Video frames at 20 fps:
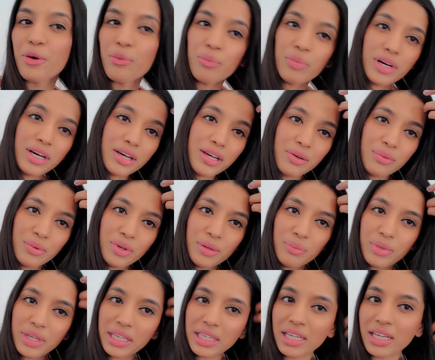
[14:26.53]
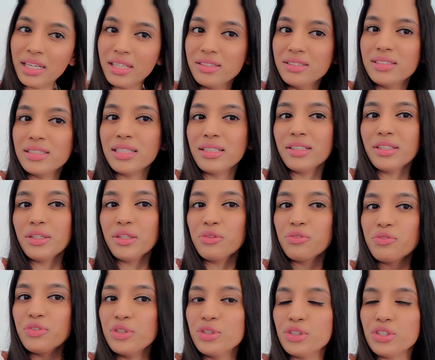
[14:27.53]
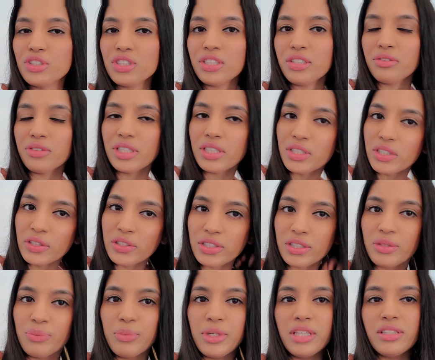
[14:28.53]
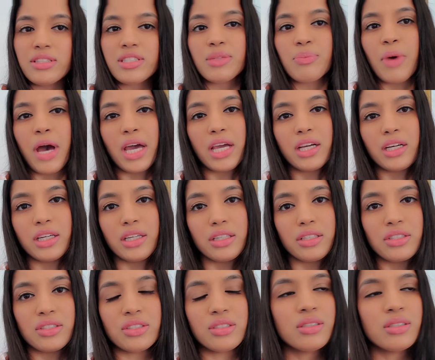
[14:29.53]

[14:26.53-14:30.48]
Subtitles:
but I want my kids and, you know, future generations to be inspired.